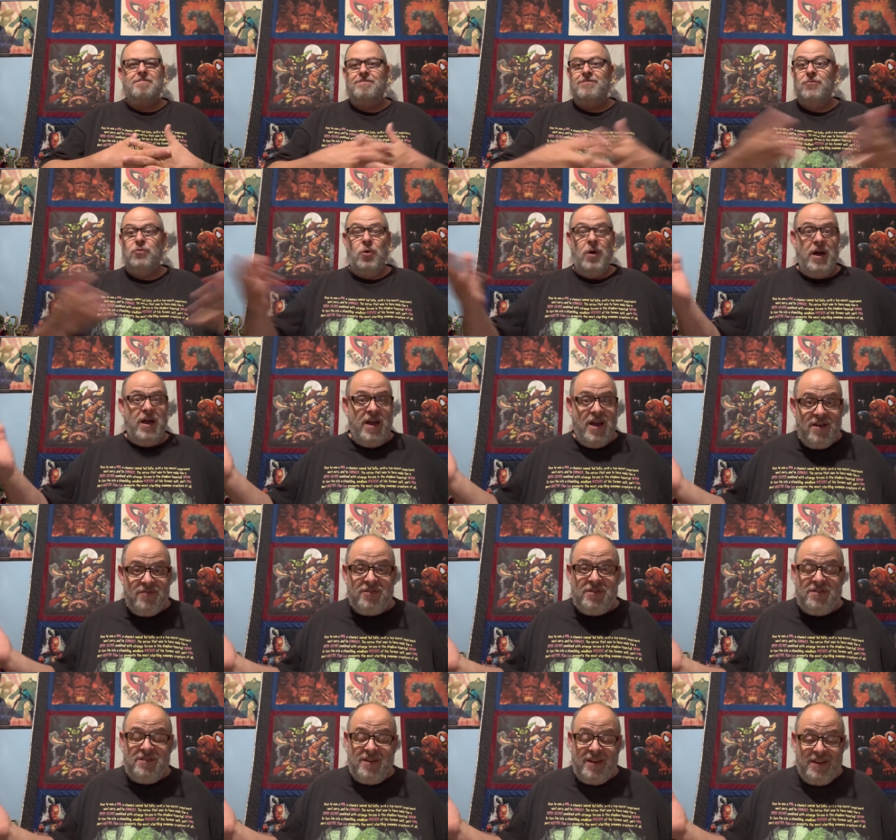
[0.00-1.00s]
Do I have
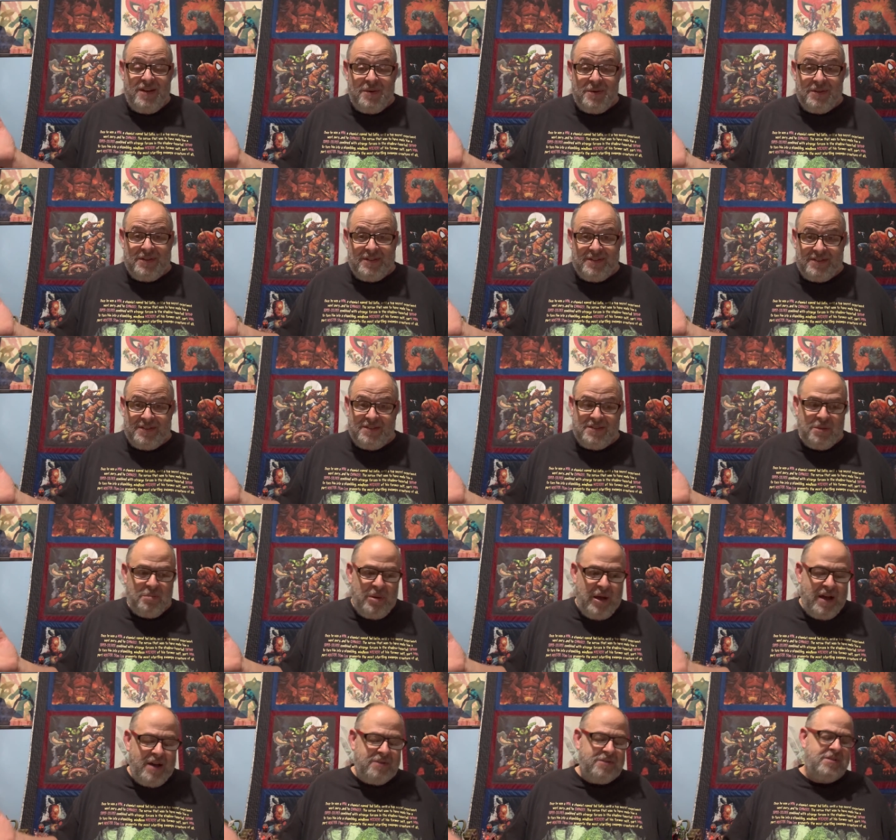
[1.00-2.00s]
to tell you what this is
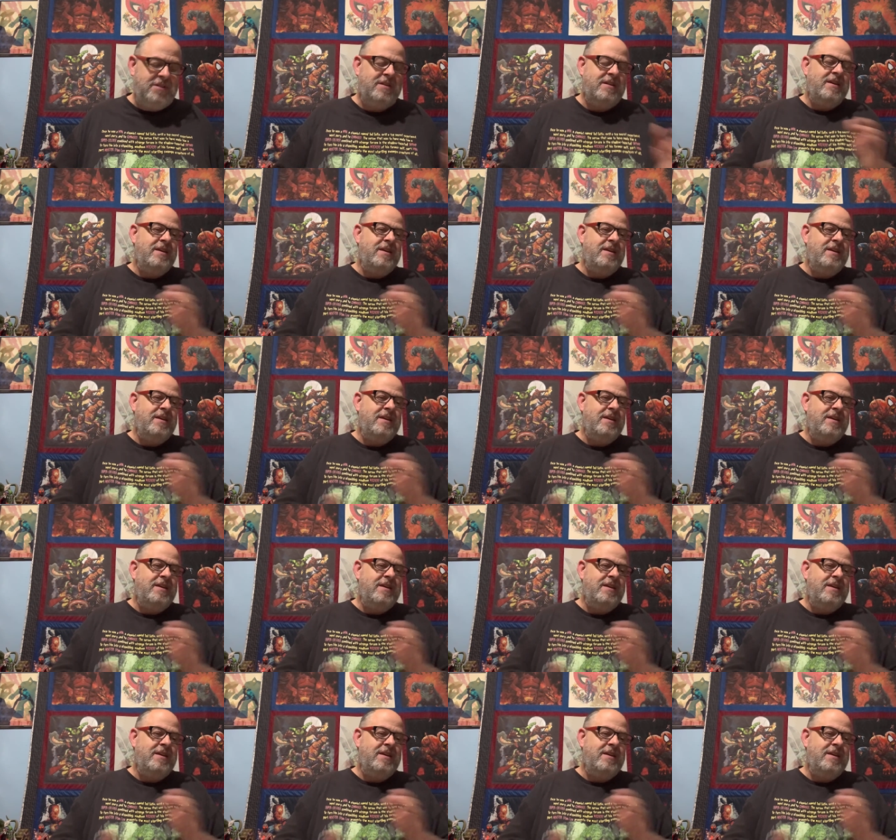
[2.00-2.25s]
about?